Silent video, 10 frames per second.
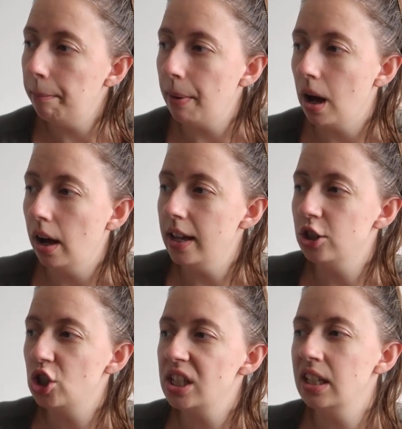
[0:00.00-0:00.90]
But
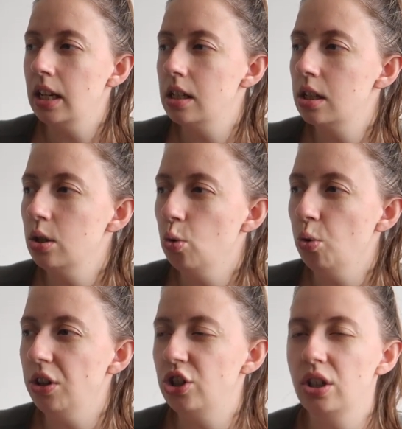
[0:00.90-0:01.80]
it's just nice to
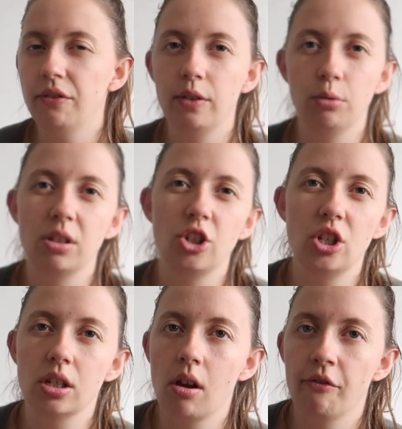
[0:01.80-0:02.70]
know that she feels that
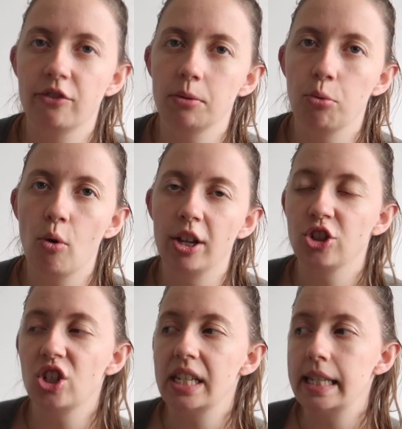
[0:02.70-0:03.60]
she's comfortable and
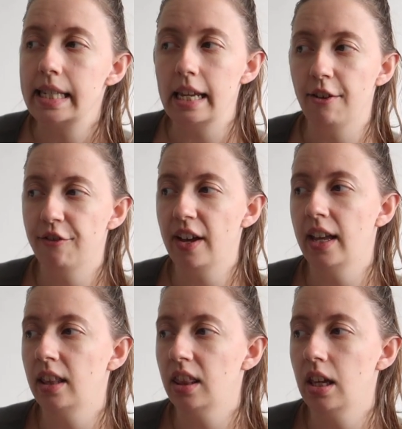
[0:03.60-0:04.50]
she's safe
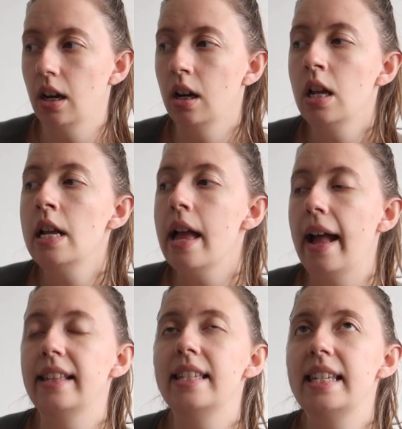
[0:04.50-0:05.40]
in there.
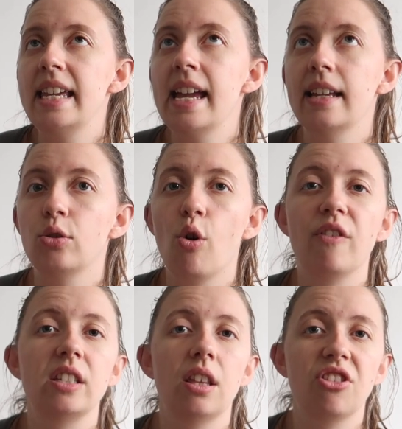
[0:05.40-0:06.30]
And today is
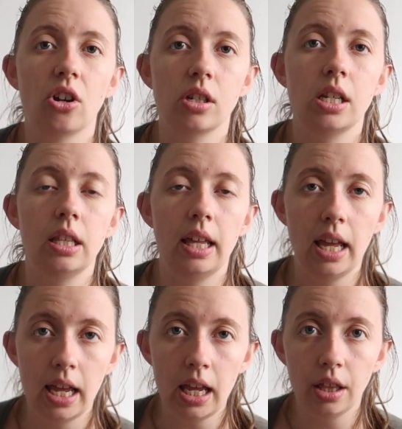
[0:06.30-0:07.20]
obviously Thursday the
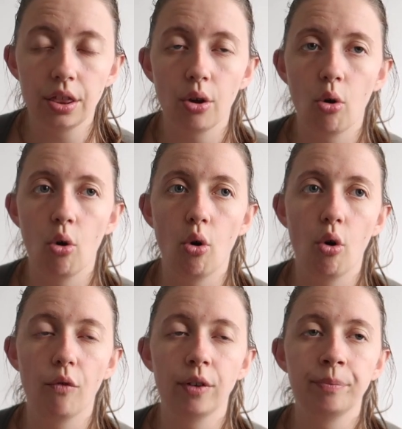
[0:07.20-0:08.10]
8th
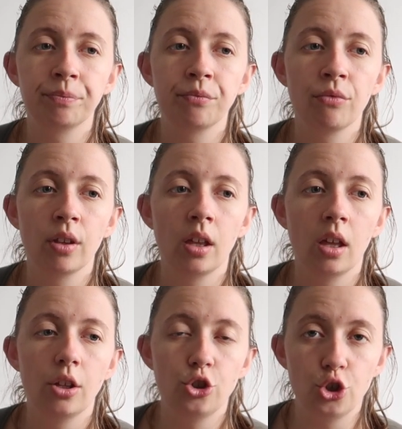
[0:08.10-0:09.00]
of
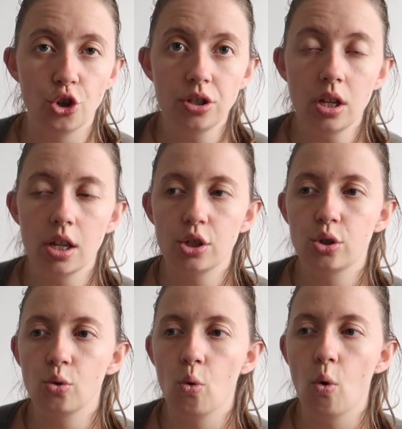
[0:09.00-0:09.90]
June,
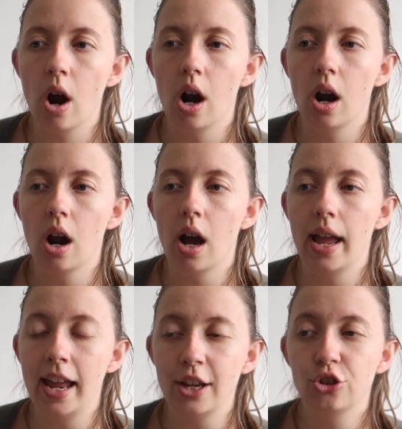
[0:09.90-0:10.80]
so her
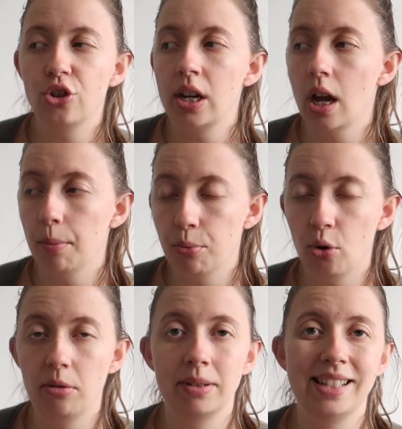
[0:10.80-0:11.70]
x-ray
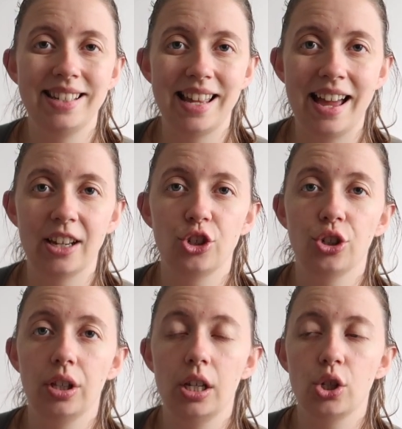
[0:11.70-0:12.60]
appointment is
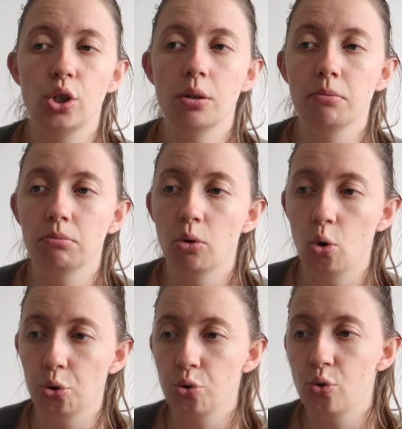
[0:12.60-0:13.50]
actually
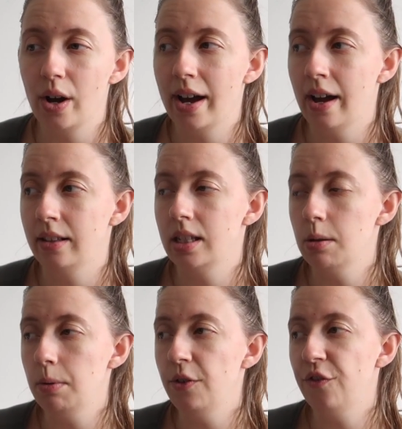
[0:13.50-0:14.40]
tomorrow. And
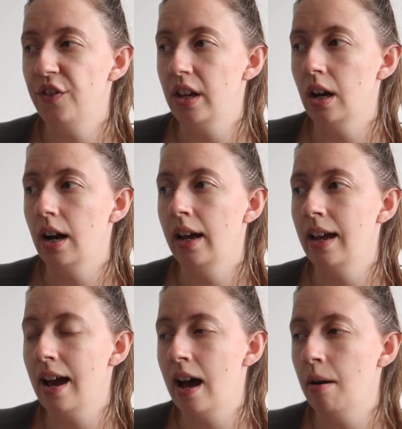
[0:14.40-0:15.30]
to be fair,
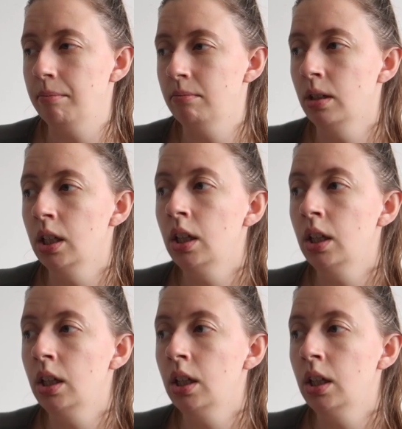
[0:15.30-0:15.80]
I am